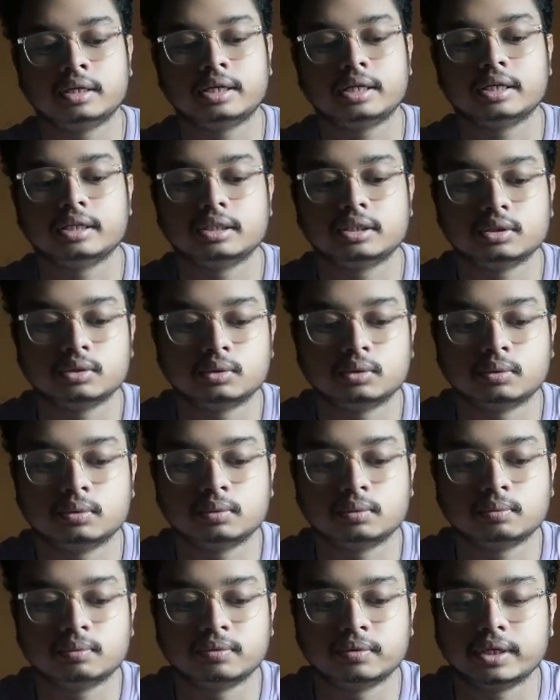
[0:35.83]
teach
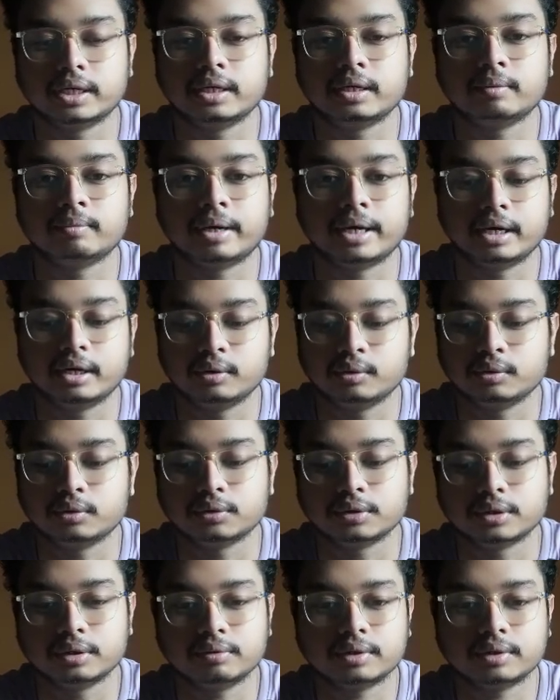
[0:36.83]
you very minute way.